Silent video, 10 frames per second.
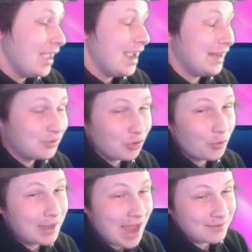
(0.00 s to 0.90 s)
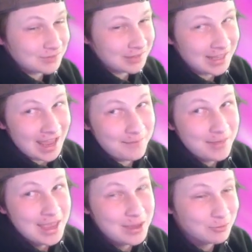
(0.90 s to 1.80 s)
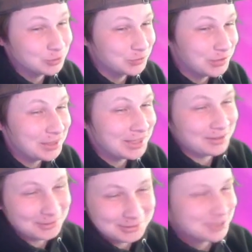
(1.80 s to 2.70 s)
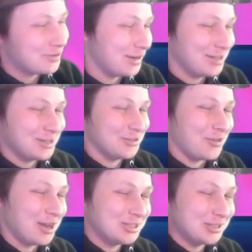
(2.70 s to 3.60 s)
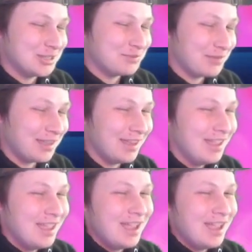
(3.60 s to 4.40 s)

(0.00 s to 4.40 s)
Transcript: and he told me after the game he was really close to going into Jirachi on this play.